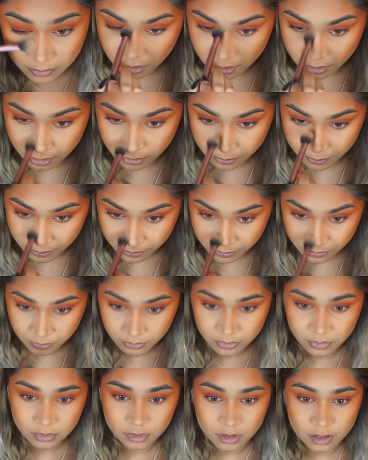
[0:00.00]
Yeah,
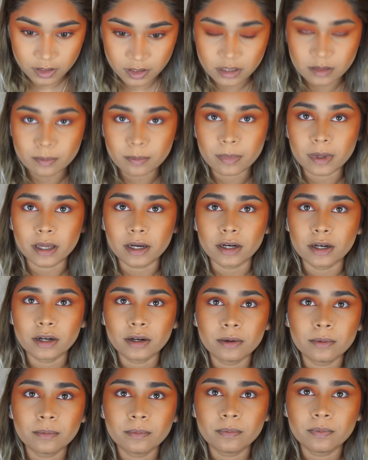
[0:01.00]
that's better.
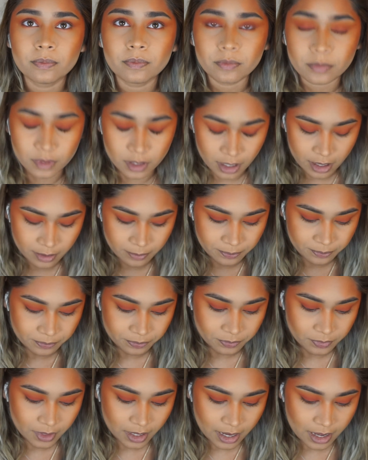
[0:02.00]
Yeah,
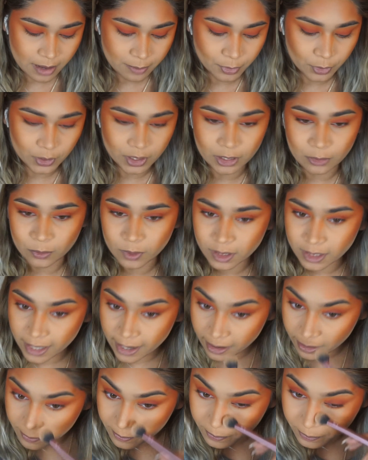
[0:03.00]
I'm okay with
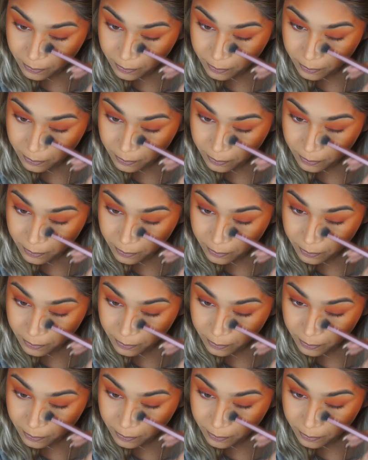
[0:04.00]
that.